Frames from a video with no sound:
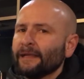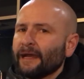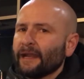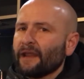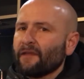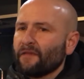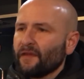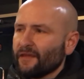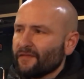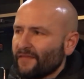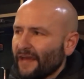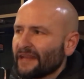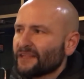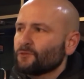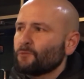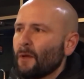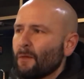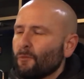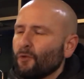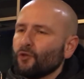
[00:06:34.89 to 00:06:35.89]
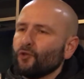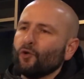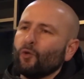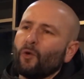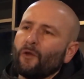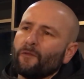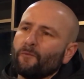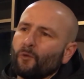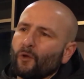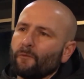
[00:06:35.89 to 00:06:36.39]
and I think that's when we'll know
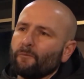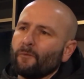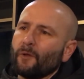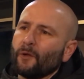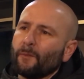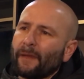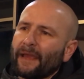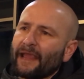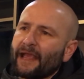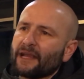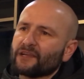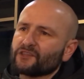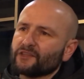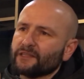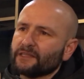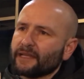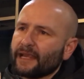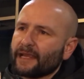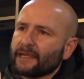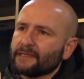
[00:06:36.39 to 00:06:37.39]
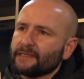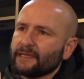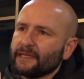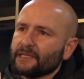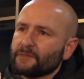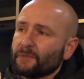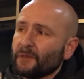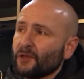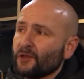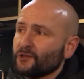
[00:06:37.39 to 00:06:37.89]
what Mike Ashley's legacy
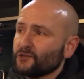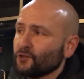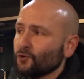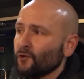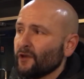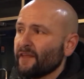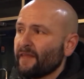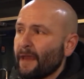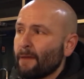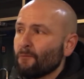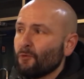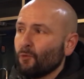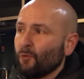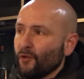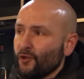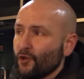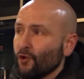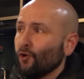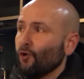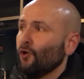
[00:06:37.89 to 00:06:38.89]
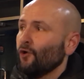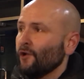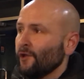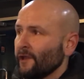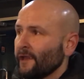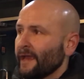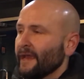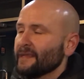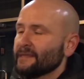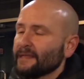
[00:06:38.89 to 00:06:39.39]
is, because only then we will know
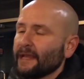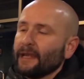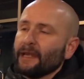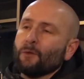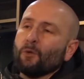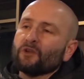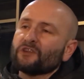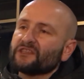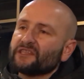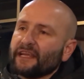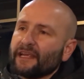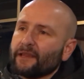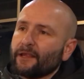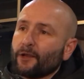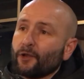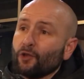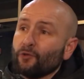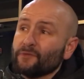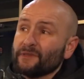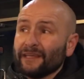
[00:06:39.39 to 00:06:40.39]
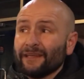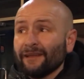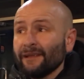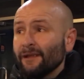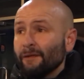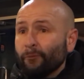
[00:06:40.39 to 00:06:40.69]
exactly what state the club's in.